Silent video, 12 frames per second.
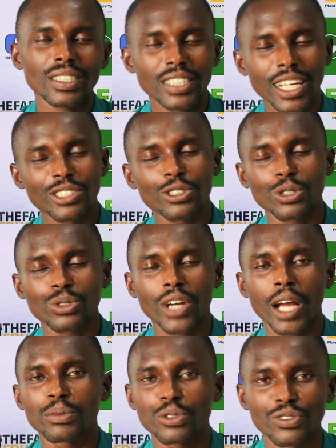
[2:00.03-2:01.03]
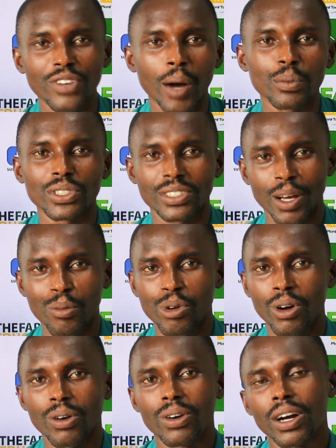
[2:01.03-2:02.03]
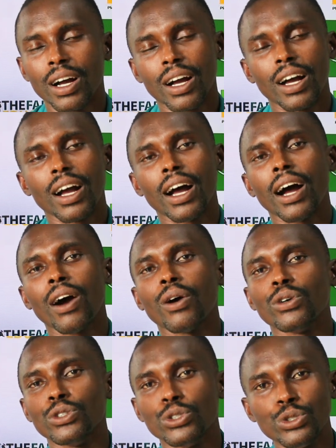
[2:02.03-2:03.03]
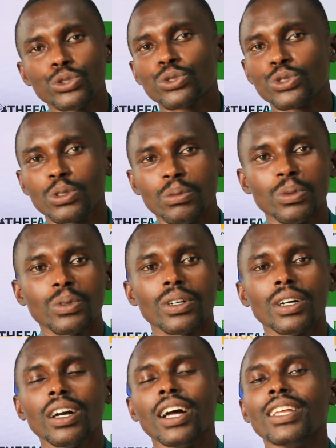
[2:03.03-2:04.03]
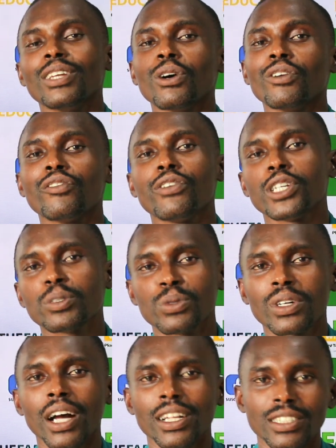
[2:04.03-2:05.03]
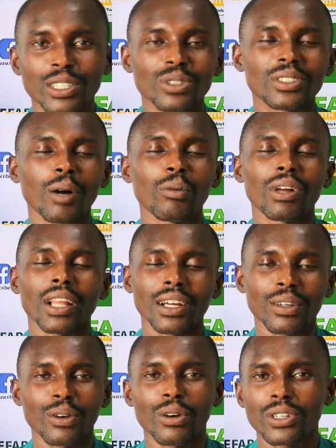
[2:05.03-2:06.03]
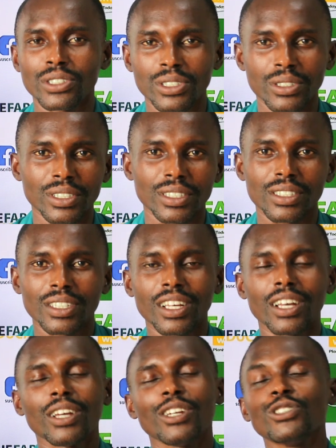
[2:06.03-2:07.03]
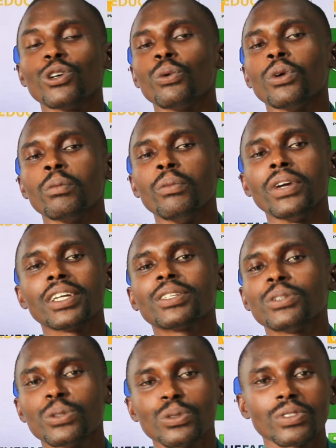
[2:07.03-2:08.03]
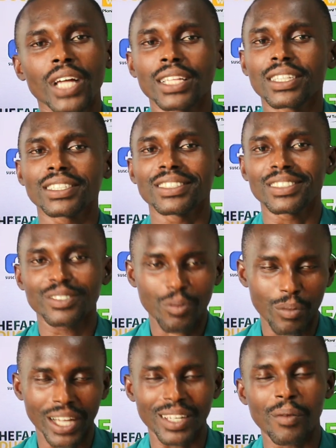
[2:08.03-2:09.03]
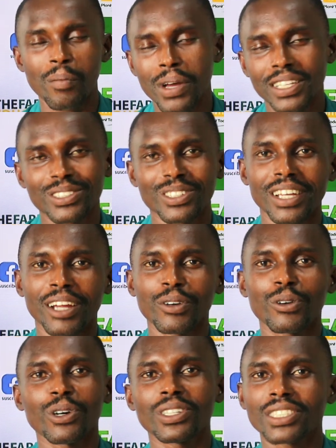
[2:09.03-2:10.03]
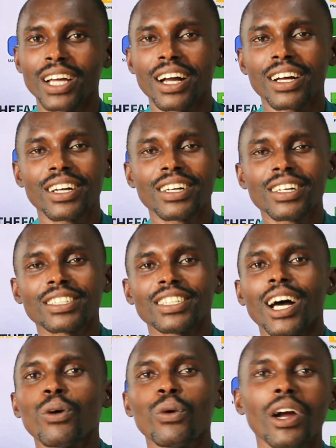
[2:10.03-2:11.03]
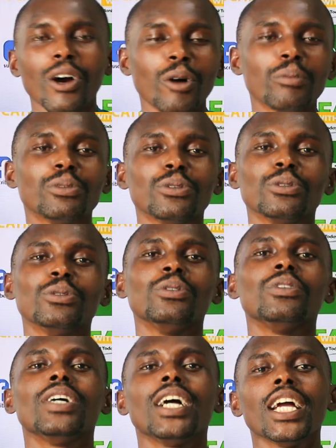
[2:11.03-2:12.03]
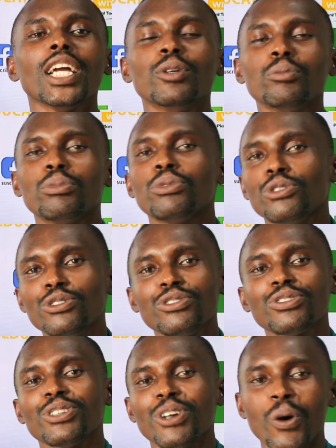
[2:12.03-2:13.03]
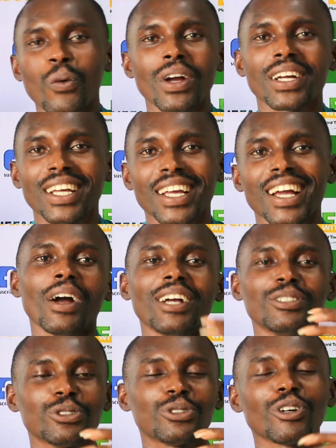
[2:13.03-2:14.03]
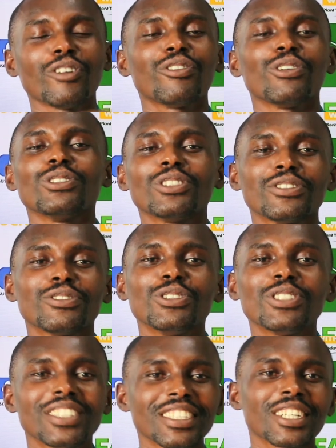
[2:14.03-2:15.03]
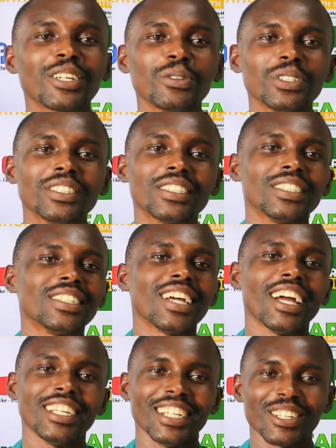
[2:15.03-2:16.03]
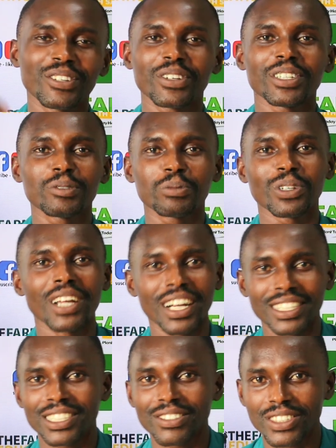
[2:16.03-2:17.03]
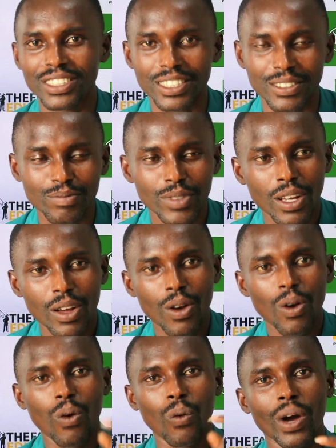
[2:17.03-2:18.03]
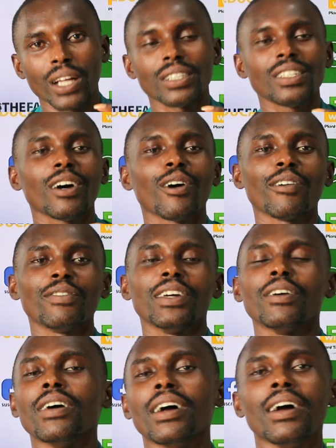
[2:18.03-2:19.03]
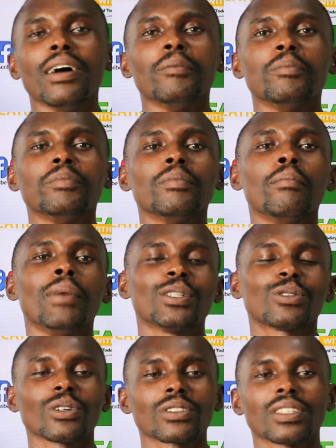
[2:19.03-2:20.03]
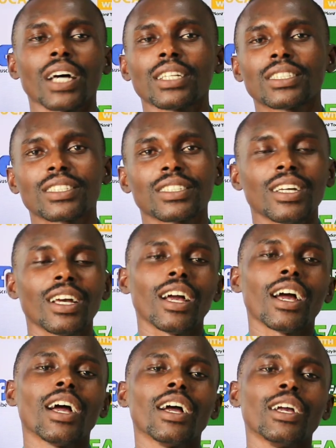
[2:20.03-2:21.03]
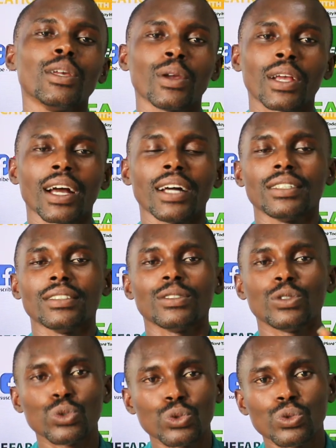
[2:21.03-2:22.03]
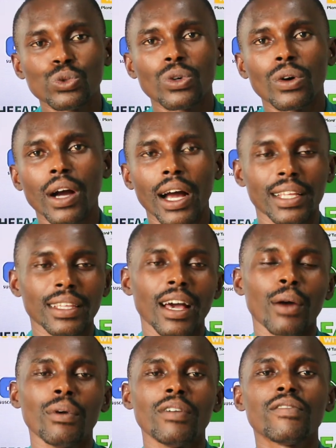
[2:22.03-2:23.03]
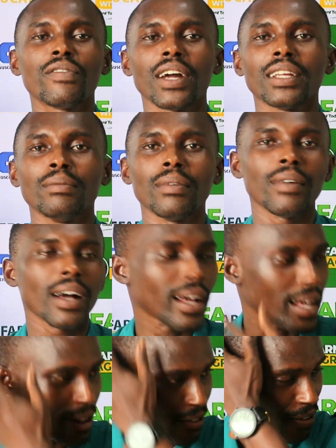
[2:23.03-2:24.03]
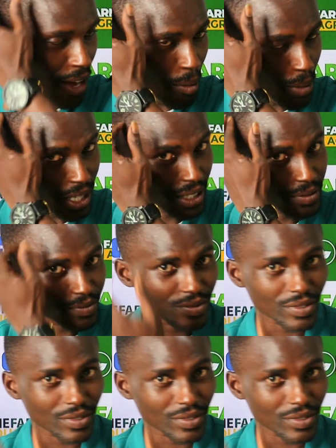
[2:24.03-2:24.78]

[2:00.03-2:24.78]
just subscribe to Farmer Samuel on YouTube and then on Facebook at Joe Samuel Agriculturist. We bring you nothing but the best on agriculture that will help you improve your work, ensure for food security and increase productivity. One of the methods that you can do under rain-fed farming